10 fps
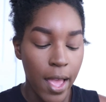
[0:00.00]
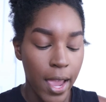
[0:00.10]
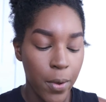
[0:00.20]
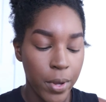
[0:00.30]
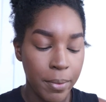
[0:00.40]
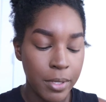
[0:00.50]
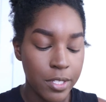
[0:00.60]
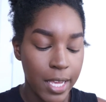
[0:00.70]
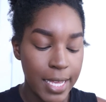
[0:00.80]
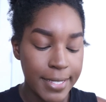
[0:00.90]
and what I'm
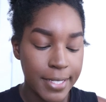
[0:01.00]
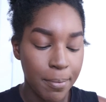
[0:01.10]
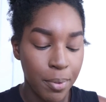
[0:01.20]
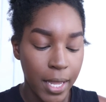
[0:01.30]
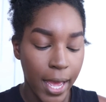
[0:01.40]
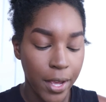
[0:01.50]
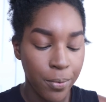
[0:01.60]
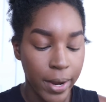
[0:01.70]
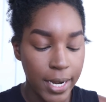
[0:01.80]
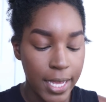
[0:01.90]
using is the
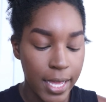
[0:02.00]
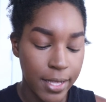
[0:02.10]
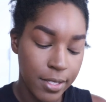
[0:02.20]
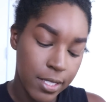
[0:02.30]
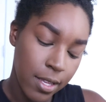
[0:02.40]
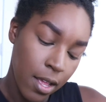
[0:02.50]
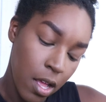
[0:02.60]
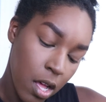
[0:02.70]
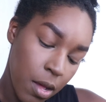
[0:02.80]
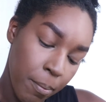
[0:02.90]
Black Radiance
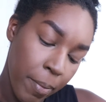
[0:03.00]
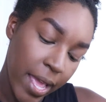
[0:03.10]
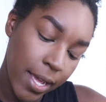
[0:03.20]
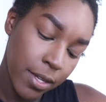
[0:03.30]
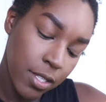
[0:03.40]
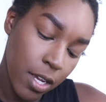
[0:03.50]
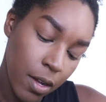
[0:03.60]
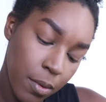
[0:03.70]
Baked